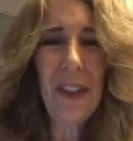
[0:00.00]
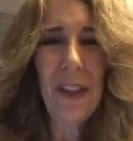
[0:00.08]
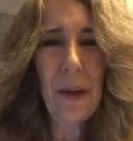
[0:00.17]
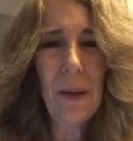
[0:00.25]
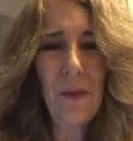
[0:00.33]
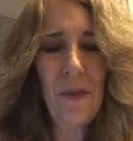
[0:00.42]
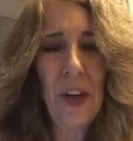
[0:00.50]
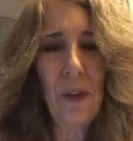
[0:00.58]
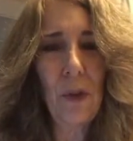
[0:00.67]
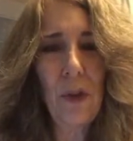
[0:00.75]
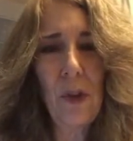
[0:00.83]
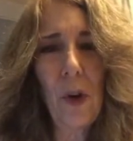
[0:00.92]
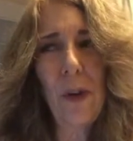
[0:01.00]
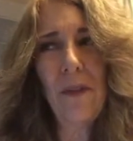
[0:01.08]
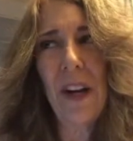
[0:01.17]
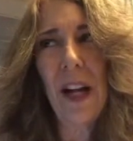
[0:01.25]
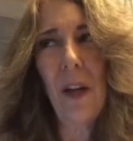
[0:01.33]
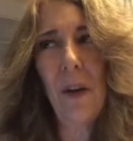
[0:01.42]
the federal stolen
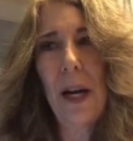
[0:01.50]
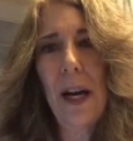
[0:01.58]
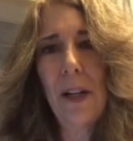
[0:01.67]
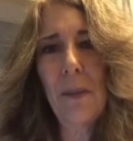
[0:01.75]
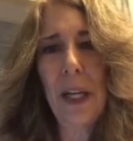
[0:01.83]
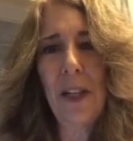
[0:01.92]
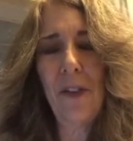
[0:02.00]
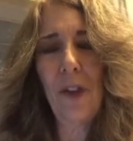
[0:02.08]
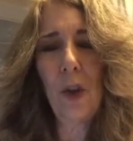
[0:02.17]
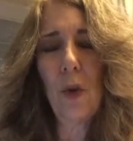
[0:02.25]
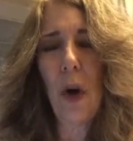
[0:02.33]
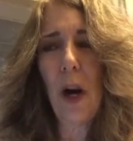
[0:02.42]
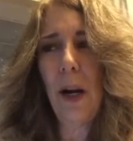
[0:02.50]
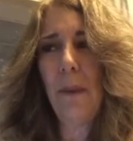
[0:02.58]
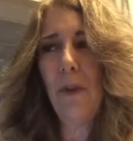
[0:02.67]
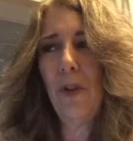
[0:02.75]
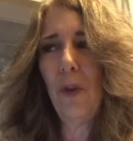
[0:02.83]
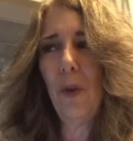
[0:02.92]
valor act makes it a crime
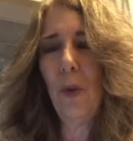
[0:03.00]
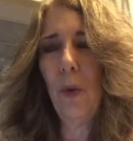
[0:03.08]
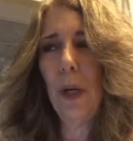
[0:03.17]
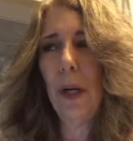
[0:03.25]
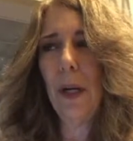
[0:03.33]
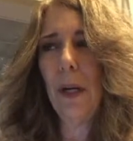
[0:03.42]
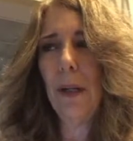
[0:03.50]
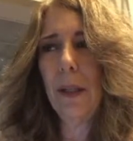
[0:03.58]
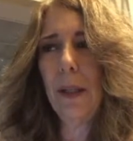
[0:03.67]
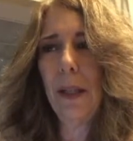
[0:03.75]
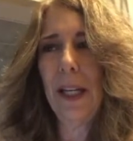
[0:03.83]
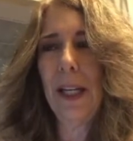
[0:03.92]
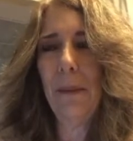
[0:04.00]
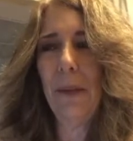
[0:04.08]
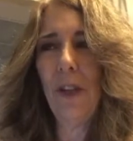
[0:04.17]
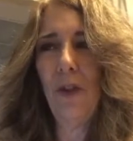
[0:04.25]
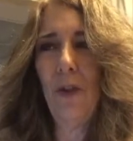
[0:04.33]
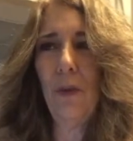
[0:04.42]
to uh, claim
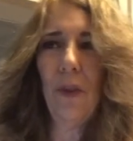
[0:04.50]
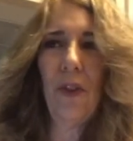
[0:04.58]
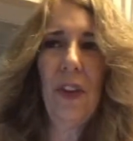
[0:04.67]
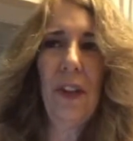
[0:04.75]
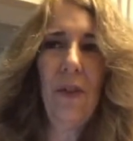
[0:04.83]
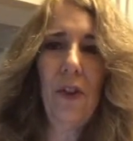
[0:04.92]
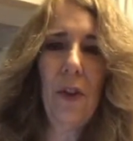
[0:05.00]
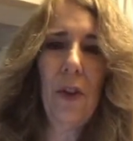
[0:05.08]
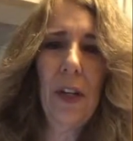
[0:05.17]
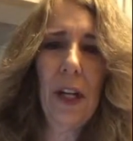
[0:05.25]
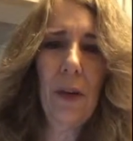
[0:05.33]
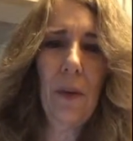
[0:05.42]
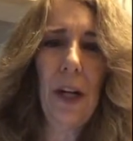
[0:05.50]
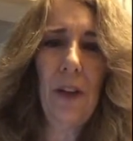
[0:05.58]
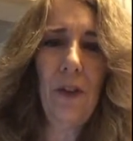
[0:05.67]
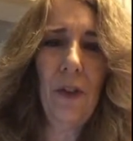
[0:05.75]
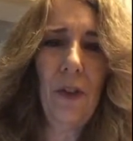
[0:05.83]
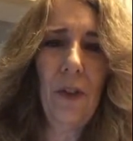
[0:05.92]
that you receive certain
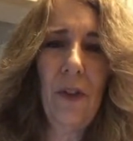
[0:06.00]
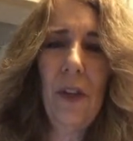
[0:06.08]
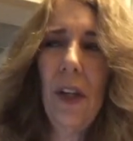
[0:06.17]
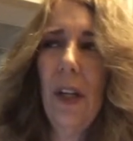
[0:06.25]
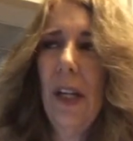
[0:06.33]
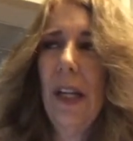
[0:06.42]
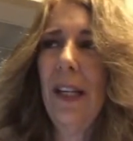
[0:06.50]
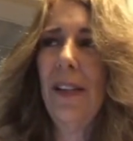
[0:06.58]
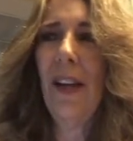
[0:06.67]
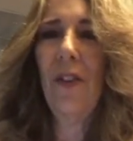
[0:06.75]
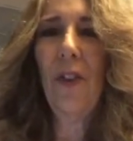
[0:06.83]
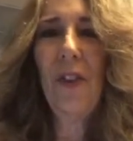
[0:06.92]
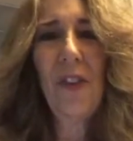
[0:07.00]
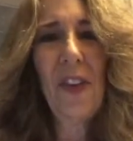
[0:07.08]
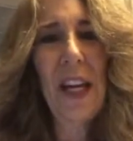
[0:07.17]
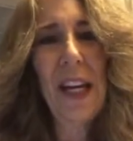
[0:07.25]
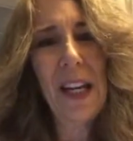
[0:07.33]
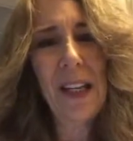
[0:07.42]
decorations it doesn't
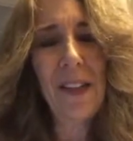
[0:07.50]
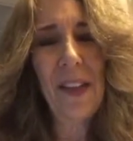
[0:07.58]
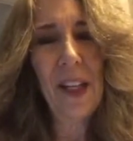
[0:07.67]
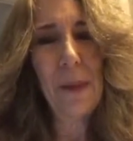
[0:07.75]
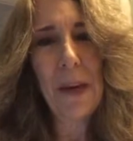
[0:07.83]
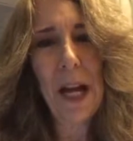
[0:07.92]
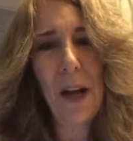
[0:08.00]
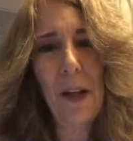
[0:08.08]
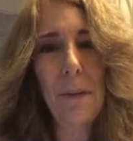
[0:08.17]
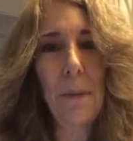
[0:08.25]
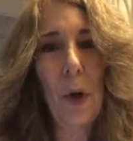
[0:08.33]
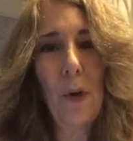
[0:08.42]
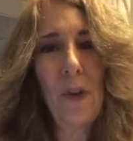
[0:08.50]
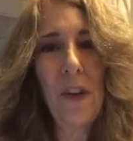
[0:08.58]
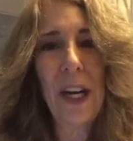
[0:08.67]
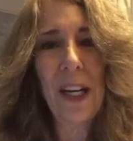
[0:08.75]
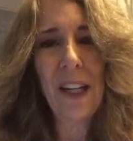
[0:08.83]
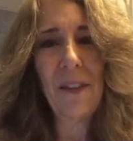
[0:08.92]
say anything about
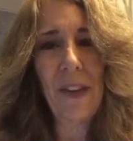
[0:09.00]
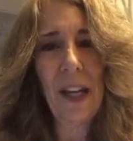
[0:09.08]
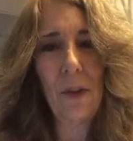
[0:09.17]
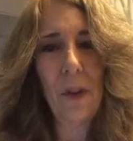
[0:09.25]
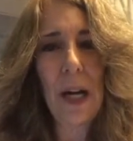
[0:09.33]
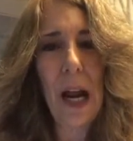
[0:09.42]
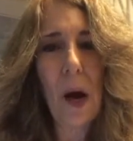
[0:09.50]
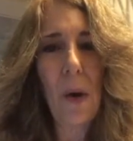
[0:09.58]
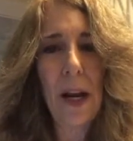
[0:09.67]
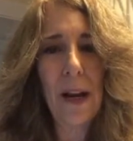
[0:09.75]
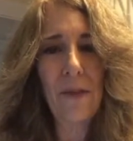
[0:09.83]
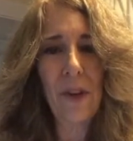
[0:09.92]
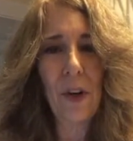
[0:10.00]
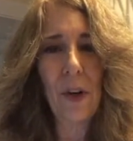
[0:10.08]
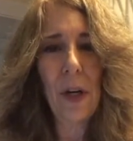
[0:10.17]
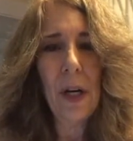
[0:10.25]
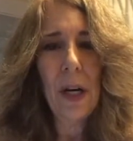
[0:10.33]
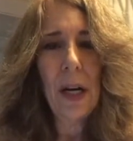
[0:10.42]
impersonating a veteran
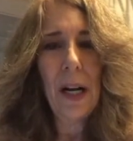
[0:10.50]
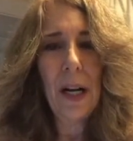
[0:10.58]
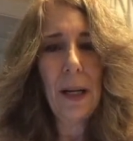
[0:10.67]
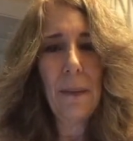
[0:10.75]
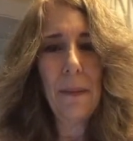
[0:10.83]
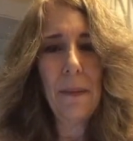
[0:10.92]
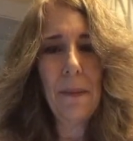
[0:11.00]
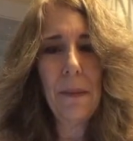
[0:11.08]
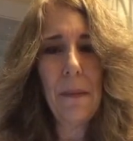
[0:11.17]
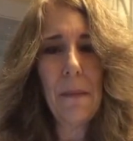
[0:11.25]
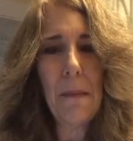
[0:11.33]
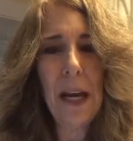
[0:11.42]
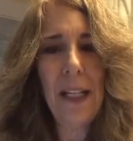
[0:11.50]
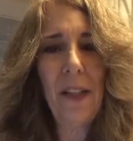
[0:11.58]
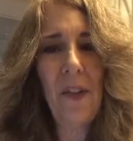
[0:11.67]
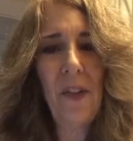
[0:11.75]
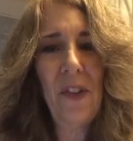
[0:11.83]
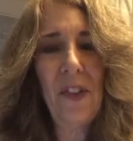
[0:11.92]
however um, many
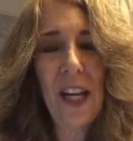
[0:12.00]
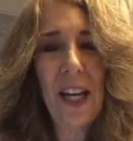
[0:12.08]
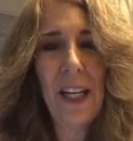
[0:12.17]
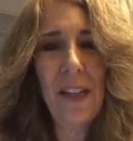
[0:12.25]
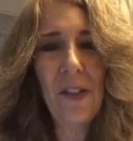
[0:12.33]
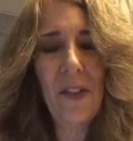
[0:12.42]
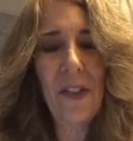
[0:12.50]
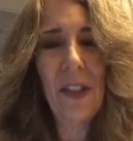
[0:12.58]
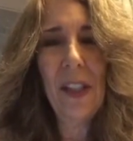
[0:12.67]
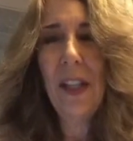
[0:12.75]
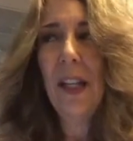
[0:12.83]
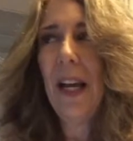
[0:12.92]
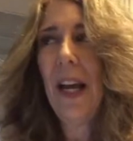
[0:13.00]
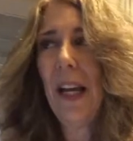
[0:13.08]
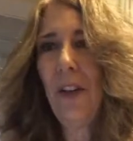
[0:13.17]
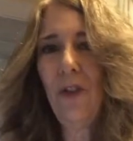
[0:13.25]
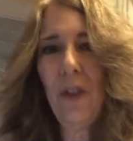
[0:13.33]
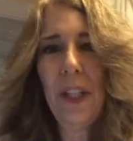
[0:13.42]
states
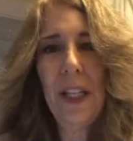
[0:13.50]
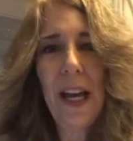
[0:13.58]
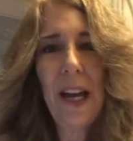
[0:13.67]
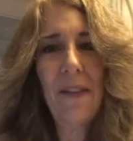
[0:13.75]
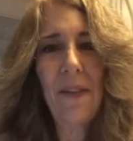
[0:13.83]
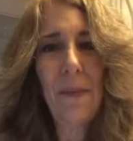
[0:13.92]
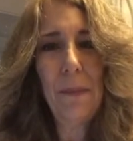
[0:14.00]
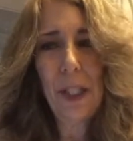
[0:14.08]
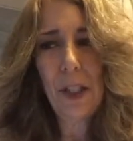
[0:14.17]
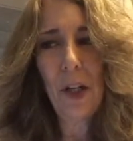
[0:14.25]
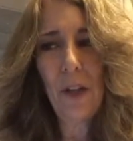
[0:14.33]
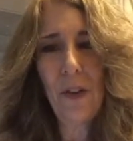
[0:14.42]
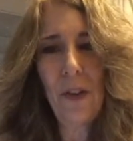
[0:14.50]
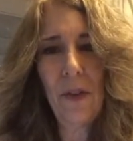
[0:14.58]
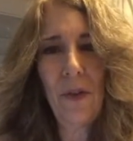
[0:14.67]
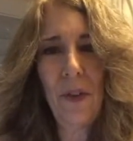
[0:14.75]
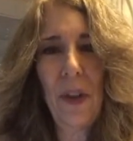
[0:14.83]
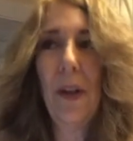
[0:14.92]
actually have because
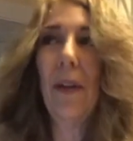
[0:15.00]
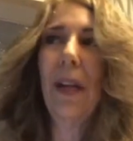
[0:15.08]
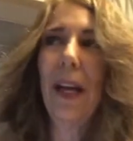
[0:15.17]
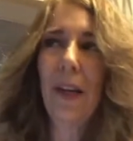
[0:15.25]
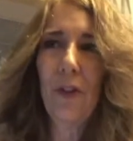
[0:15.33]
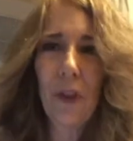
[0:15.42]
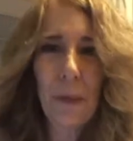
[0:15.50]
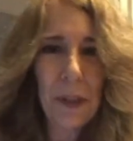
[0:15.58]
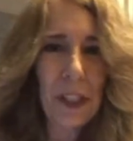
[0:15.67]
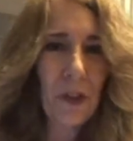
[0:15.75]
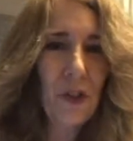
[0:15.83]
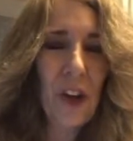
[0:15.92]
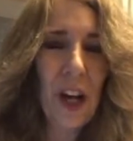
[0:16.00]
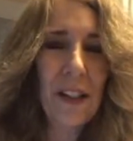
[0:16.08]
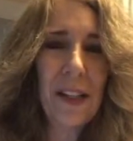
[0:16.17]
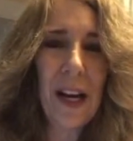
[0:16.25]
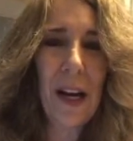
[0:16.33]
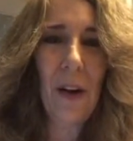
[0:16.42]
of the actually being shot
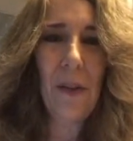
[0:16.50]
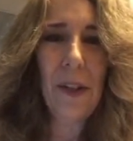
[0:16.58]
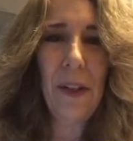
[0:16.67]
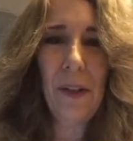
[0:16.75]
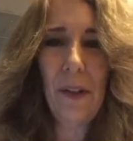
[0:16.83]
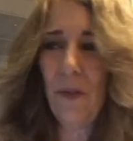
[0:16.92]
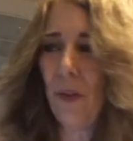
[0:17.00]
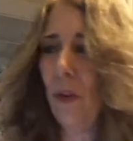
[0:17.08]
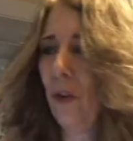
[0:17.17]
down the, the first